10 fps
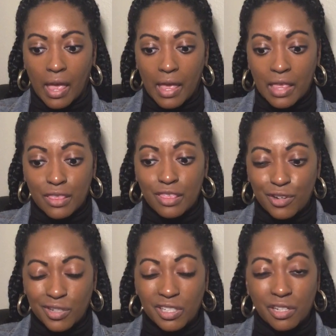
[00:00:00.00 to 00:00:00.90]
in their
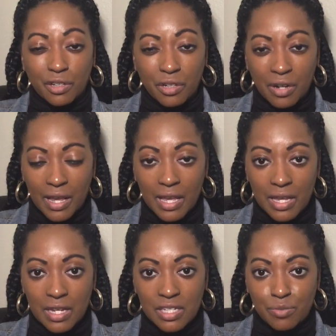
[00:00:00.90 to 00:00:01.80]
younger
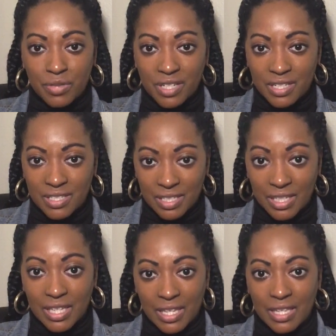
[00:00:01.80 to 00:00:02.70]
age, because
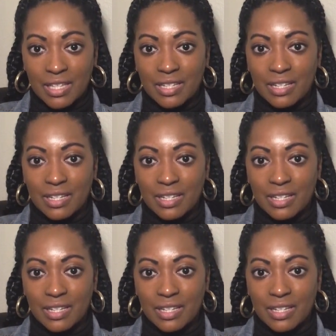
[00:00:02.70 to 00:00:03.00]
again,